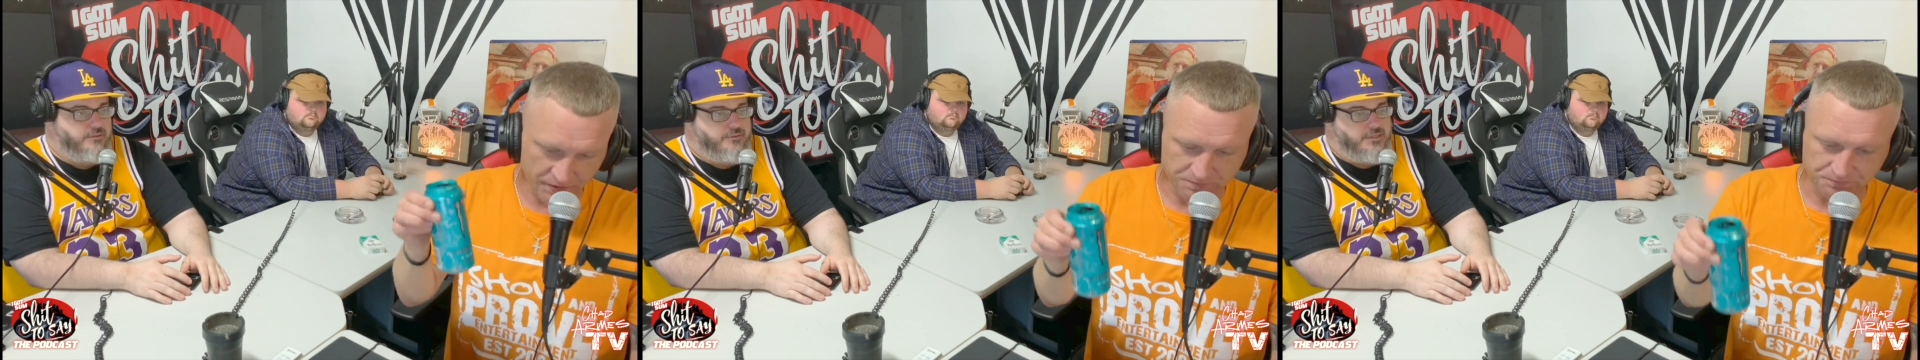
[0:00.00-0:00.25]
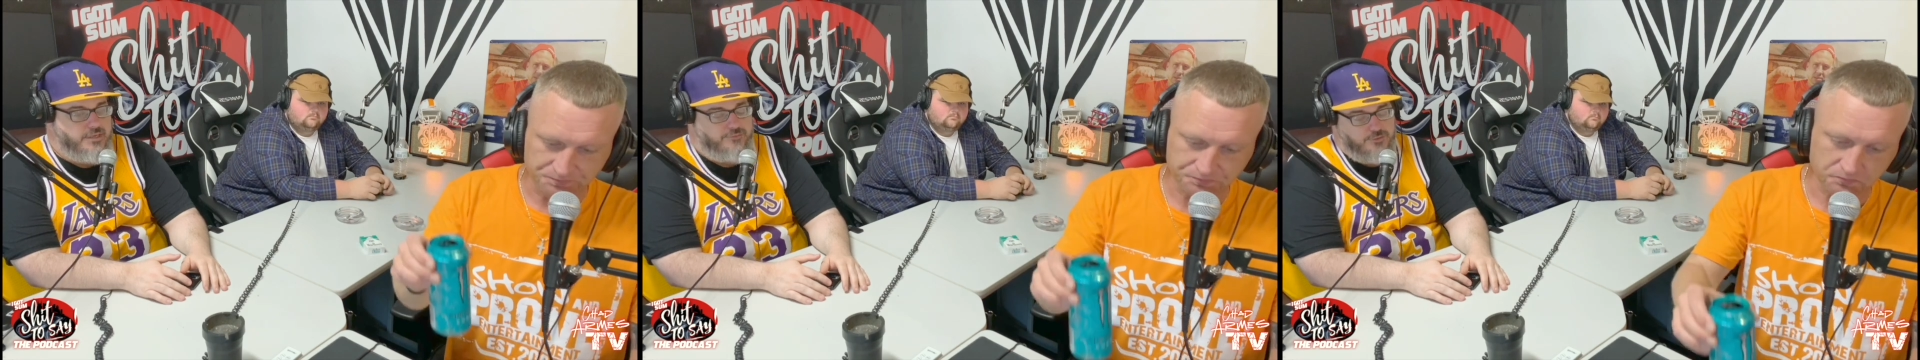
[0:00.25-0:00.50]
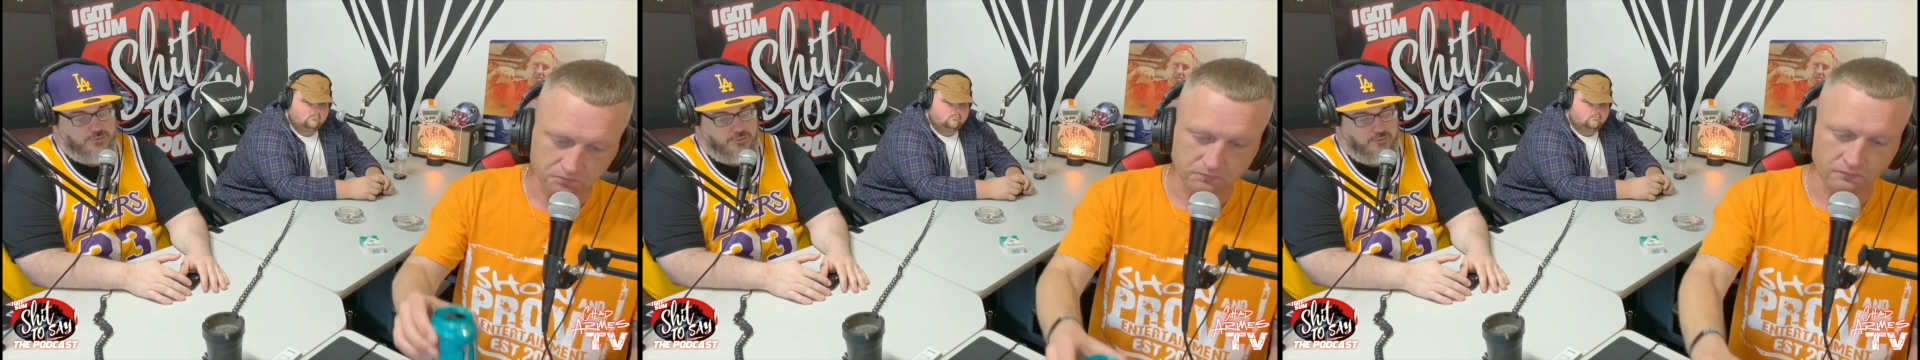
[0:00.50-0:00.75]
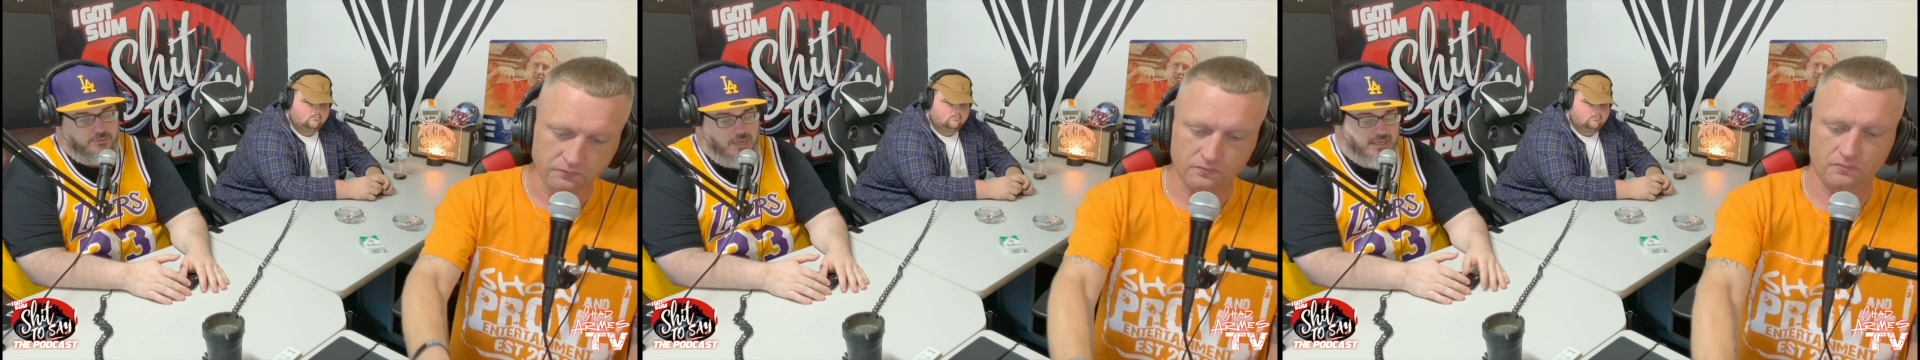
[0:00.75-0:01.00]
Speaker 1: Yeah, for
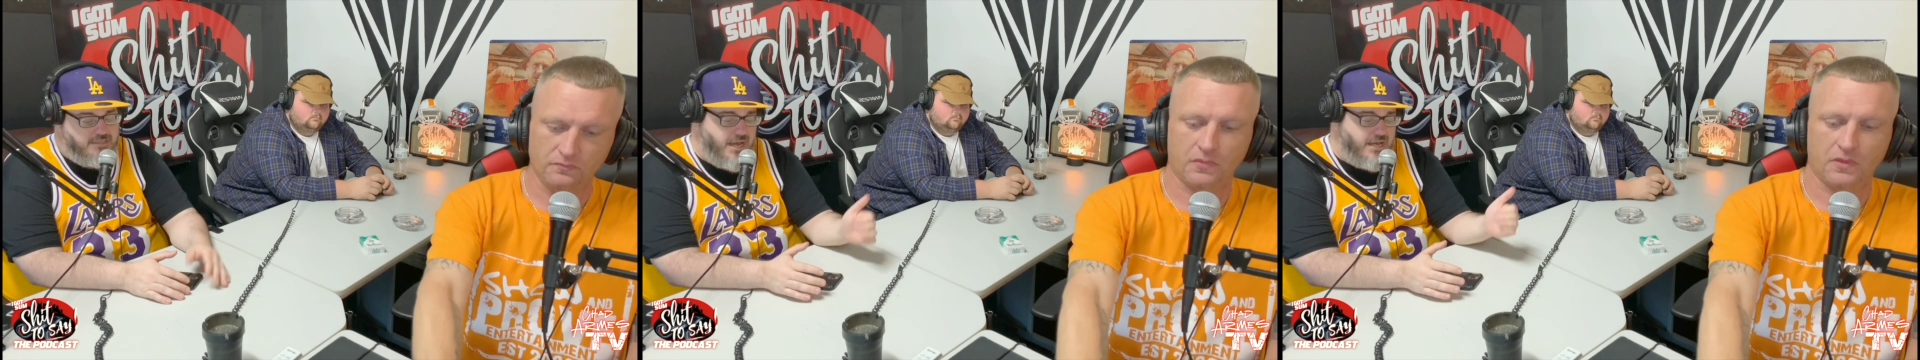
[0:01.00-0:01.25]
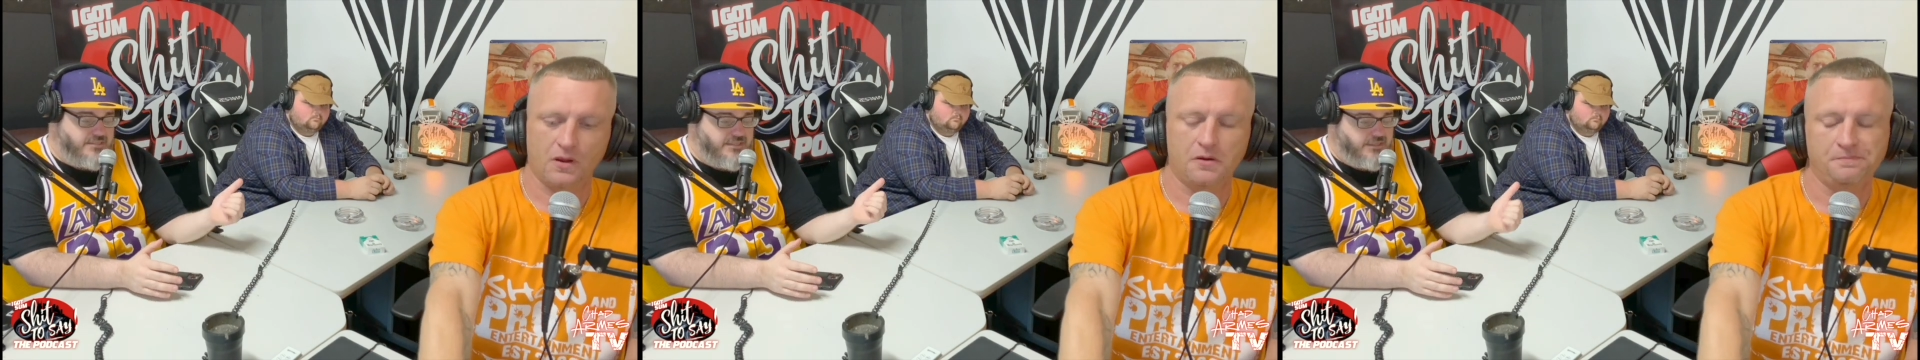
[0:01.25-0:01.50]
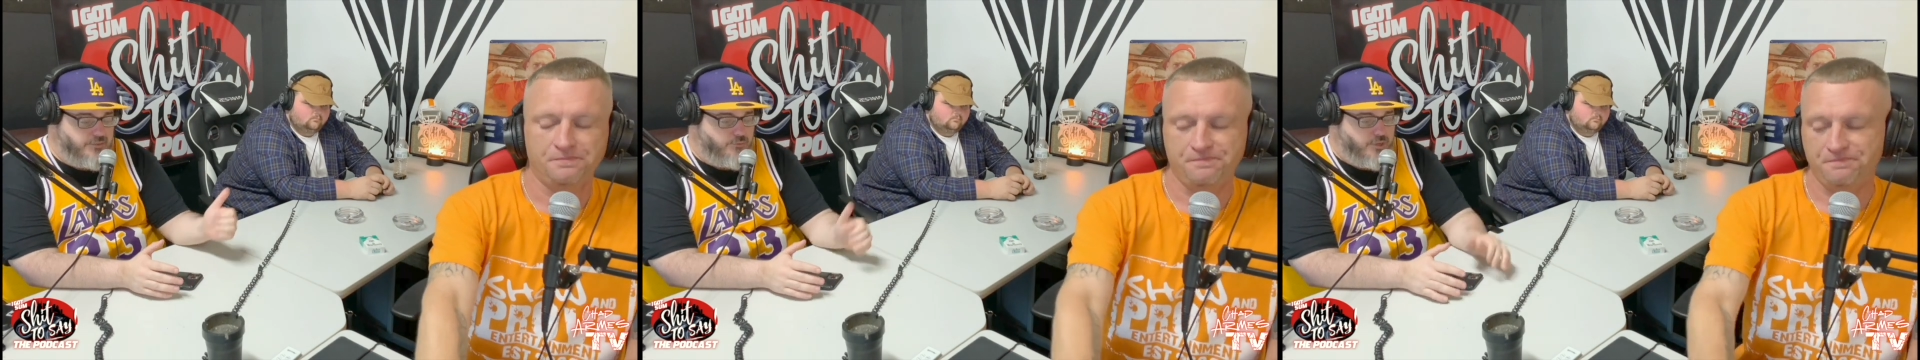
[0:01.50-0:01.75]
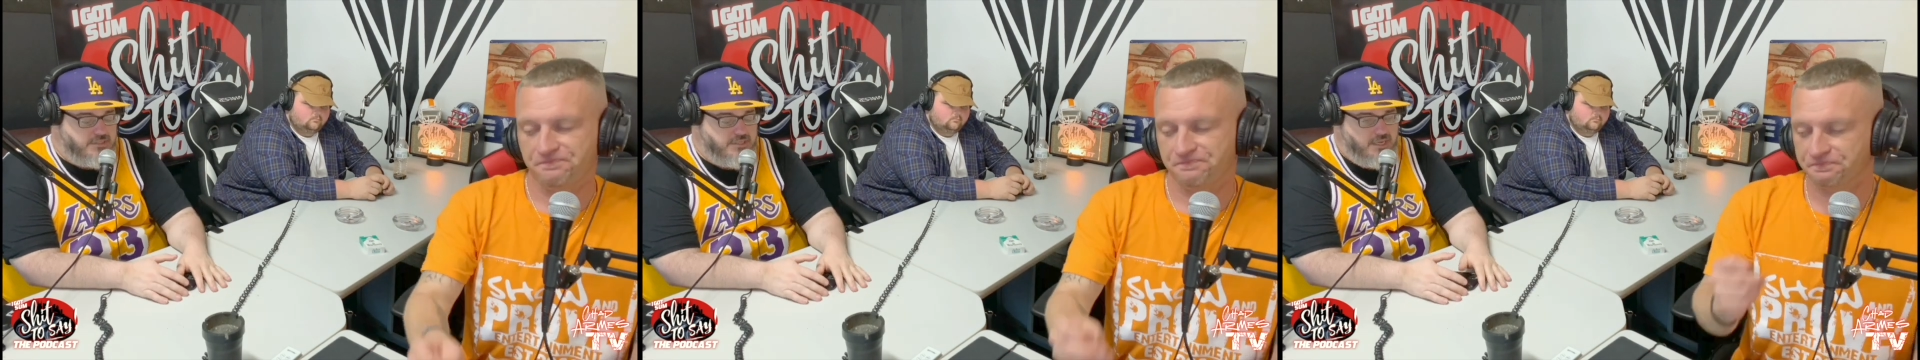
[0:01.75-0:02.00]
sure. I, I sent Leroy
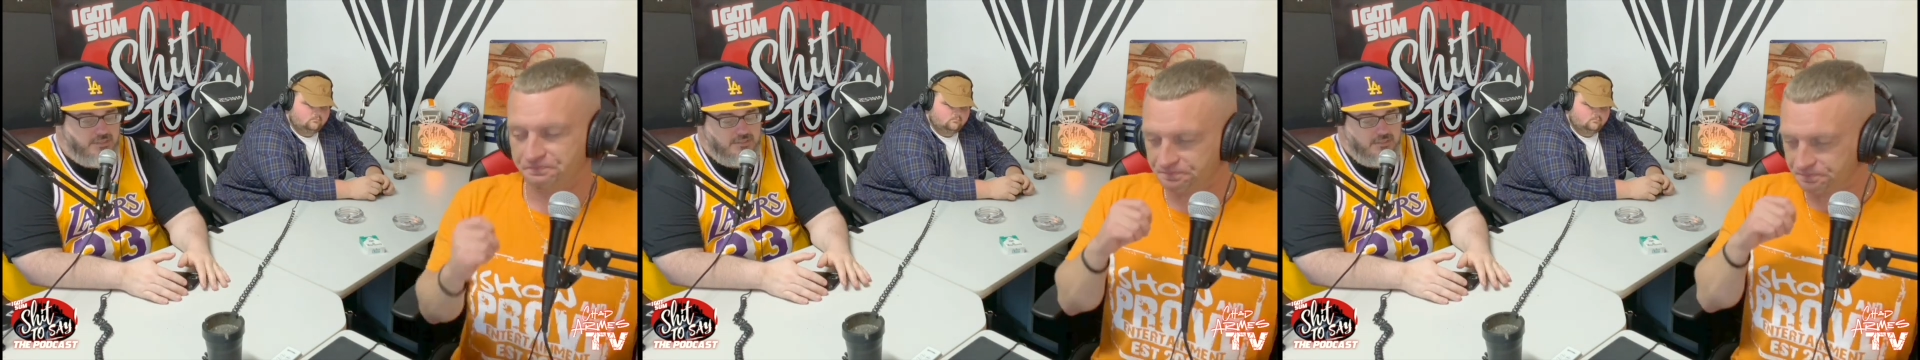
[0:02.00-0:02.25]
a text